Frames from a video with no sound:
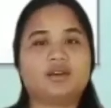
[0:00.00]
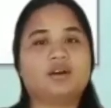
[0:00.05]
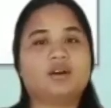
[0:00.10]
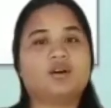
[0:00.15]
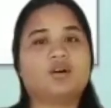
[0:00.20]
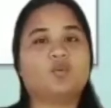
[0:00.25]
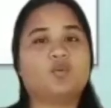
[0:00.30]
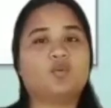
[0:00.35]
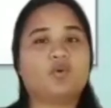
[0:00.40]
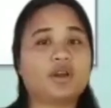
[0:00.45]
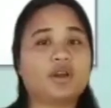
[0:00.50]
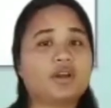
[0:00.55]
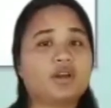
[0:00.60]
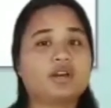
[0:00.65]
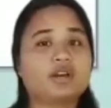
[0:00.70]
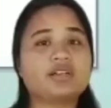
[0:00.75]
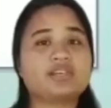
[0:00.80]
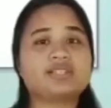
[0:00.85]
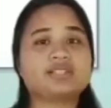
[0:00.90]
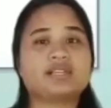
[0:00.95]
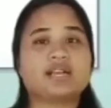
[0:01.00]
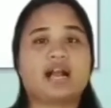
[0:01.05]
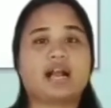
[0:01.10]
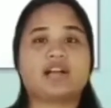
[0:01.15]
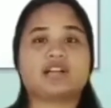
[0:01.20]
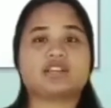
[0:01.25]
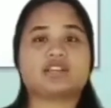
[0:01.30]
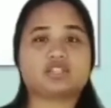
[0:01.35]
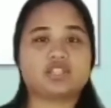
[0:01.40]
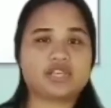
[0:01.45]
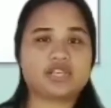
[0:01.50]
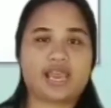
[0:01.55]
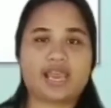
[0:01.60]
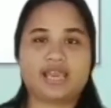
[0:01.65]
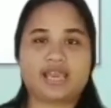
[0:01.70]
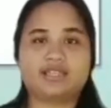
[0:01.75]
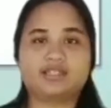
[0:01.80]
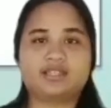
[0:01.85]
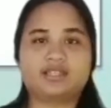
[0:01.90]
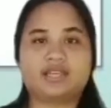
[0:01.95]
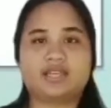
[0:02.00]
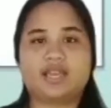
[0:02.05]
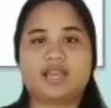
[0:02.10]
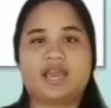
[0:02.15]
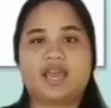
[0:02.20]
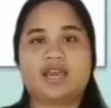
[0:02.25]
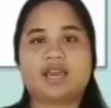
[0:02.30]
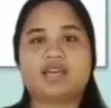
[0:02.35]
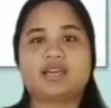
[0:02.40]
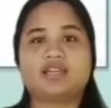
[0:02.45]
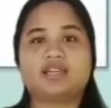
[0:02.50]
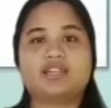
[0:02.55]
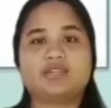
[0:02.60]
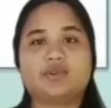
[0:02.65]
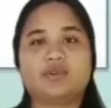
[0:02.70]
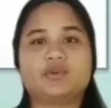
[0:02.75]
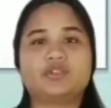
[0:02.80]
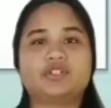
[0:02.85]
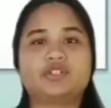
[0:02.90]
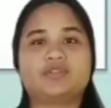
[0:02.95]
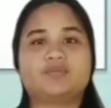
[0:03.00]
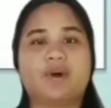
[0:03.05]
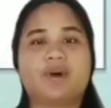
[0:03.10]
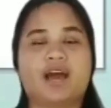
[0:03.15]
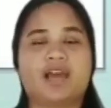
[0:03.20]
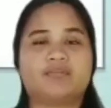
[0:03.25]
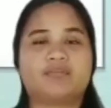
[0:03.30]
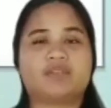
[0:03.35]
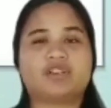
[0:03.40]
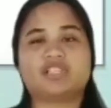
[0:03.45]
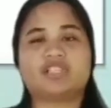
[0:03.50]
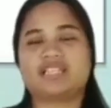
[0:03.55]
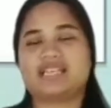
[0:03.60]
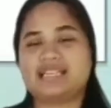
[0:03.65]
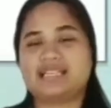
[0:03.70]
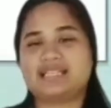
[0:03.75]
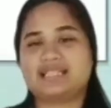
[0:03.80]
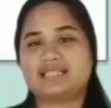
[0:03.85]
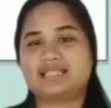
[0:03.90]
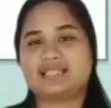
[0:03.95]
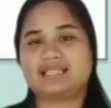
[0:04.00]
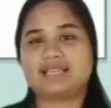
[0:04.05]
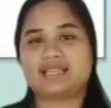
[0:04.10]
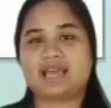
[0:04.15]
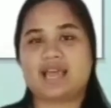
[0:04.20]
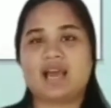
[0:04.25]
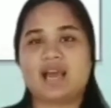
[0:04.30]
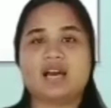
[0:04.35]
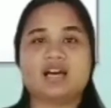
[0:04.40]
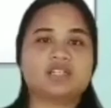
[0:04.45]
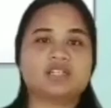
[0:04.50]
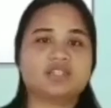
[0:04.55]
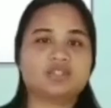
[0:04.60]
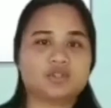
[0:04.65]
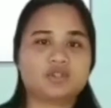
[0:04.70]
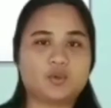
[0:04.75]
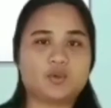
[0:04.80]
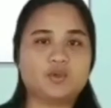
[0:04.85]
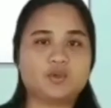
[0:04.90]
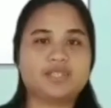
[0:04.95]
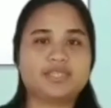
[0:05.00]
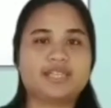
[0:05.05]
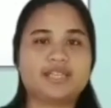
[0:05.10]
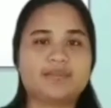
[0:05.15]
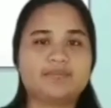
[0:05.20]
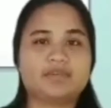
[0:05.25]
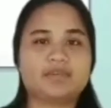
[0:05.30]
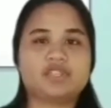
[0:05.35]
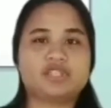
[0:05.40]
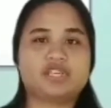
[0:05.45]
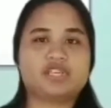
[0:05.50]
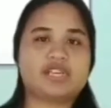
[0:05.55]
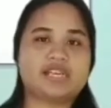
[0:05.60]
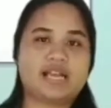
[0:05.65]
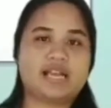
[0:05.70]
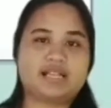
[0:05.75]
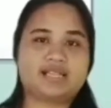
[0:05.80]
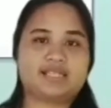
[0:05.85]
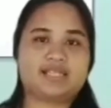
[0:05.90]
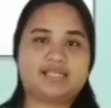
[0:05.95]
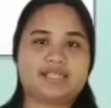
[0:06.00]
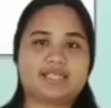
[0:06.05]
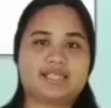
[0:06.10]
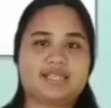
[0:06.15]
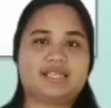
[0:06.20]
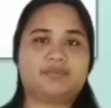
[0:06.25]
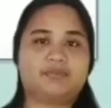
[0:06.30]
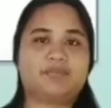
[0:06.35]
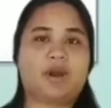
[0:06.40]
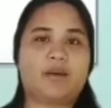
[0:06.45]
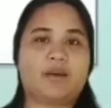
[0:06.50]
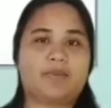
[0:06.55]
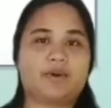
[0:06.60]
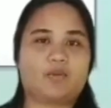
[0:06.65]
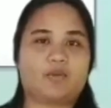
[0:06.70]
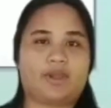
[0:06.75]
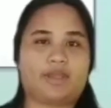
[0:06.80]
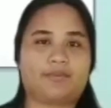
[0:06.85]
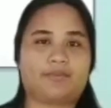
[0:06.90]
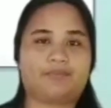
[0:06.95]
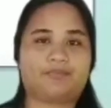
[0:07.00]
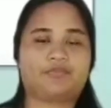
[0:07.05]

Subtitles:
Workers are trained, used by machines, tools, and materials in a proper way.